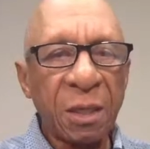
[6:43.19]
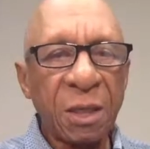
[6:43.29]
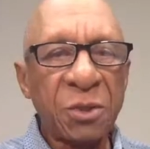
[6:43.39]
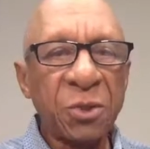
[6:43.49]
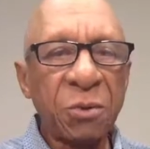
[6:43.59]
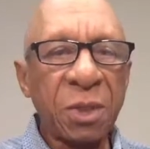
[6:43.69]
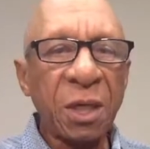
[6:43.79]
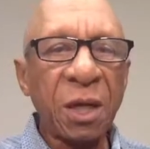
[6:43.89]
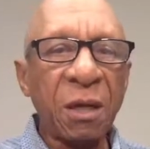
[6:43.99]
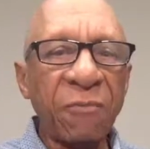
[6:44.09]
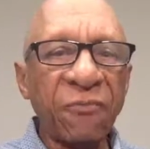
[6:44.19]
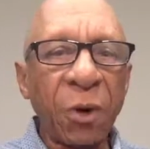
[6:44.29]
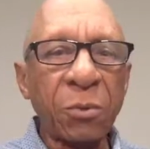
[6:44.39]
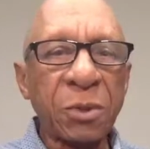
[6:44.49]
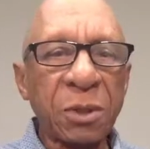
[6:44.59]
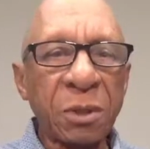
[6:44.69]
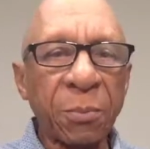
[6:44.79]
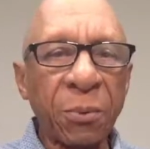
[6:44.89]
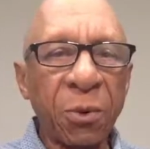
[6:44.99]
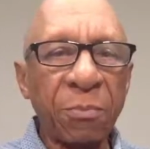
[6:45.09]
that you can't vote to
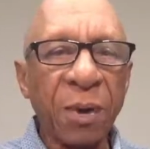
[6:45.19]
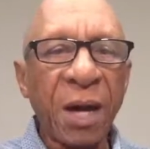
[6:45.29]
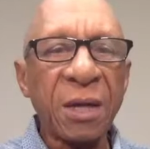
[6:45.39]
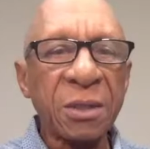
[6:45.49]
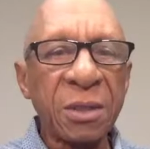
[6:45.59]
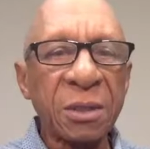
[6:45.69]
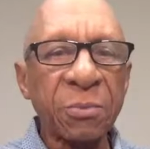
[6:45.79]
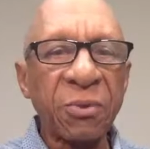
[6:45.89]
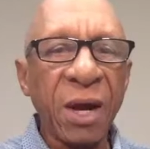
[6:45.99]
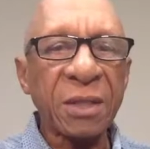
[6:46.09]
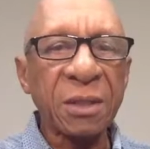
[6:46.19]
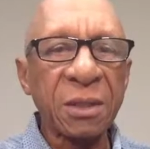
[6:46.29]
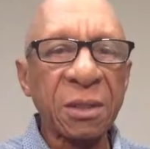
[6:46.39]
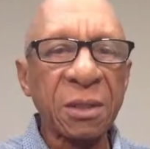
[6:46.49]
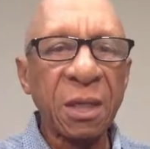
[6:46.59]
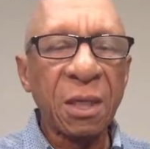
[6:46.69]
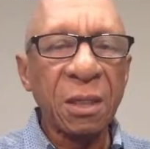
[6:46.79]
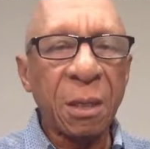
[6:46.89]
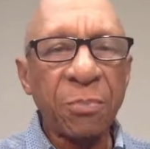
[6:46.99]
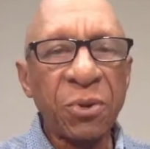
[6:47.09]
support policies and practices
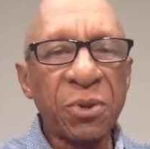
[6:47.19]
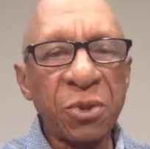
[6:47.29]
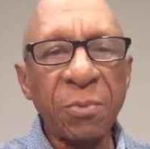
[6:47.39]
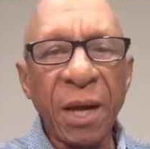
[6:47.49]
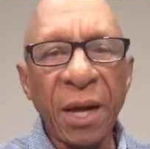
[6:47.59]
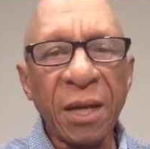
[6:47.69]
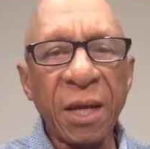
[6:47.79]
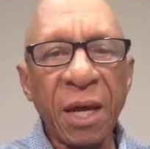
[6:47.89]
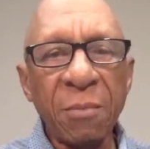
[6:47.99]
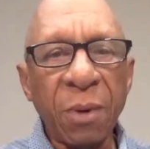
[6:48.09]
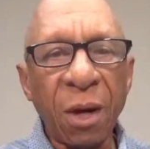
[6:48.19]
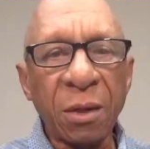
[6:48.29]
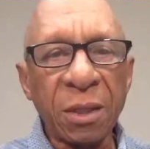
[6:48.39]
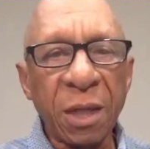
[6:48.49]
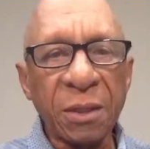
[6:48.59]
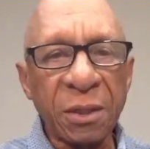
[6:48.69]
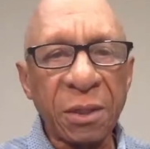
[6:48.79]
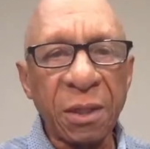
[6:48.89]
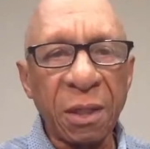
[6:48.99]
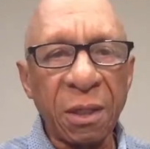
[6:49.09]
that push you behind the 8-ball and under the
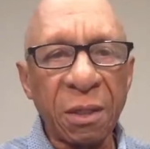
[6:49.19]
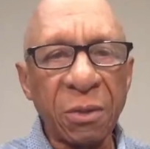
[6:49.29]
gun.